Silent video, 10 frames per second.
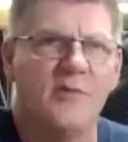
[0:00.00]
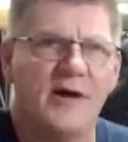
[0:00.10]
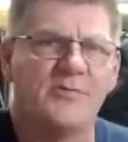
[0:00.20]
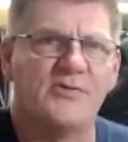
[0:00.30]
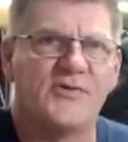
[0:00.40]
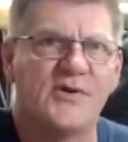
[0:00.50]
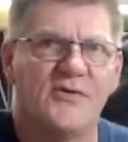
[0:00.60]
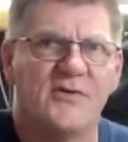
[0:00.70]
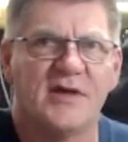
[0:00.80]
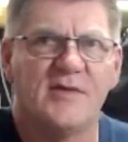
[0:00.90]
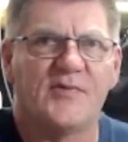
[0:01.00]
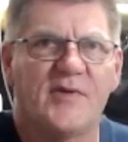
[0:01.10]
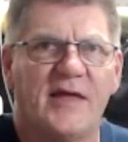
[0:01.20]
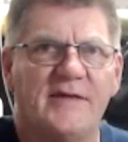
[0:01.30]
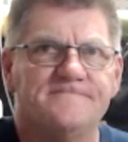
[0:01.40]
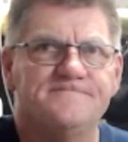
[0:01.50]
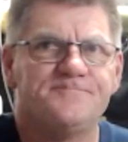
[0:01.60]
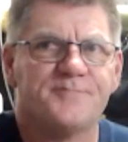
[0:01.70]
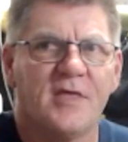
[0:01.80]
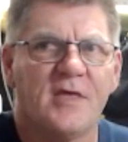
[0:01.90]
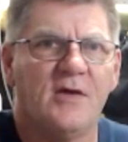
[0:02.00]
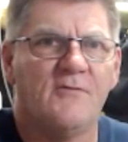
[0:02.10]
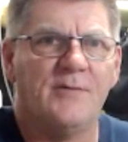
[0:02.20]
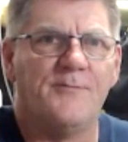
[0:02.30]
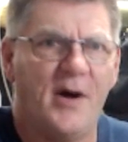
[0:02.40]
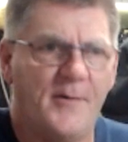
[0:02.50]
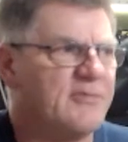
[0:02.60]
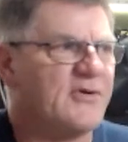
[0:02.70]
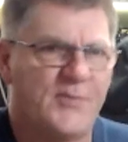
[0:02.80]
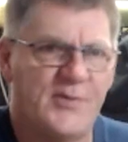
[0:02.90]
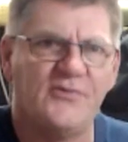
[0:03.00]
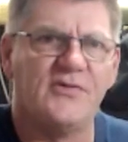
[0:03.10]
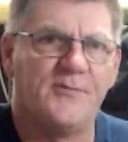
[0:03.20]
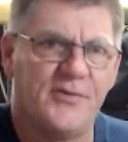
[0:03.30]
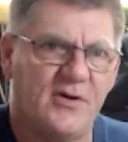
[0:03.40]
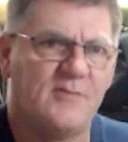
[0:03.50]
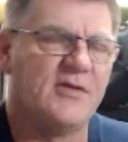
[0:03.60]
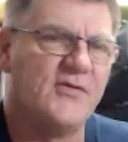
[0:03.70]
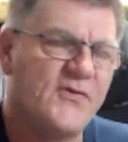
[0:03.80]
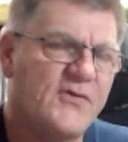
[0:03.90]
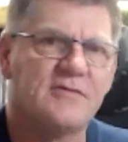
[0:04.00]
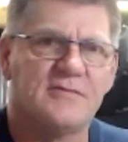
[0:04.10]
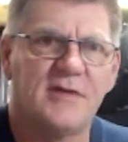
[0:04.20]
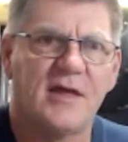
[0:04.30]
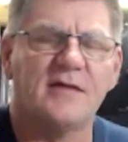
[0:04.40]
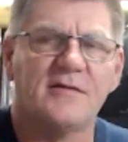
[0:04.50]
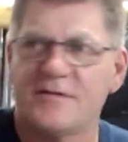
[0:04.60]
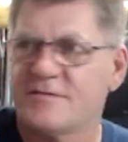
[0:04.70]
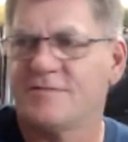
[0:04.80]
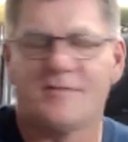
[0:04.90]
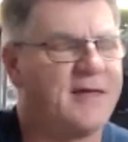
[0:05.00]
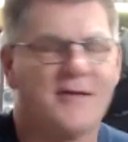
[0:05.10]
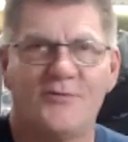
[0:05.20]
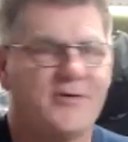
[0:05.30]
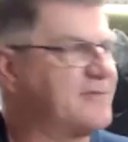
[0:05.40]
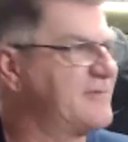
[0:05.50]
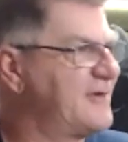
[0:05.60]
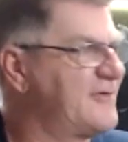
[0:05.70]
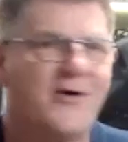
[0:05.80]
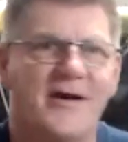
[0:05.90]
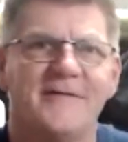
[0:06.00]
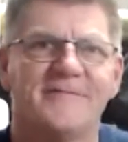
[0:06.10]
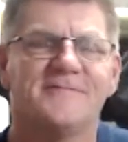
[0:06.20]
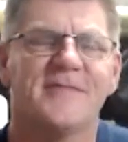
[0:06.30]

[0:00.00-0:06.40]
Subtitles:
wonderful children keep saying, when Poppy was building the pyramids, you know, like I'm like, yeah, righto.